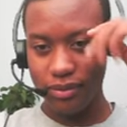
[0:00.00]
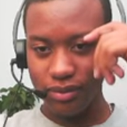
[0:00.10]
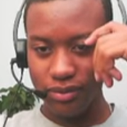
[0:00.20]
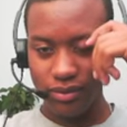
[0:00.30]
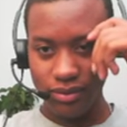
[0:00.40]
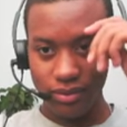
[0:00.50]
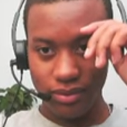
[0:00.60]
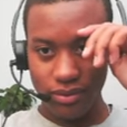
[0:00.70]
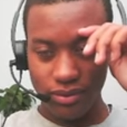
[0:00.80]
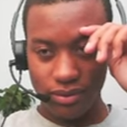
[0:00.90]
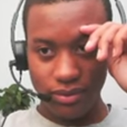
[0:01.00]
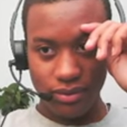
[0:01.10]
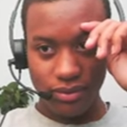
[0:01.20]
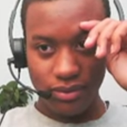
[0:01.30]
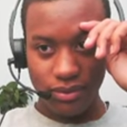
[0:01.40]

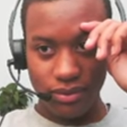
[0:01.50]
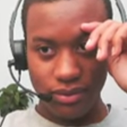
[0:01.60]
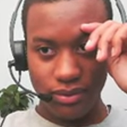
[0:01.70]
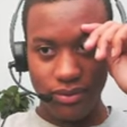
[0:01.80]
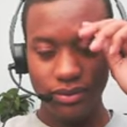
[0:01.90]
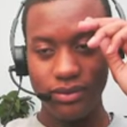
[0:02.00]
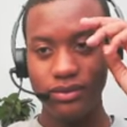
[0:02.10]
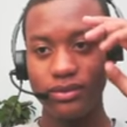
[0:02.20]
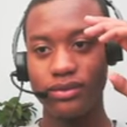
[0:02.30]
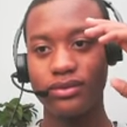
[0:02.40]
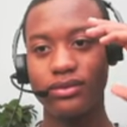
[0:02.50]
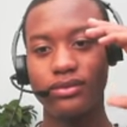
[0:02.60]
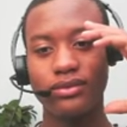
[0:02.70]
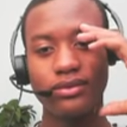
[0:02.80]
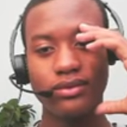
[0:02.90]

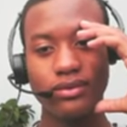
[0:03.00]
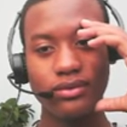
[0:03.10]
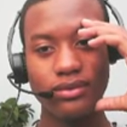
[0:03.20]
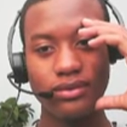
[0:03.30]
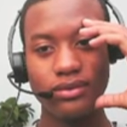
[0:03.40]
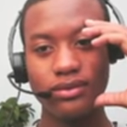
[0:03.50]
(silent)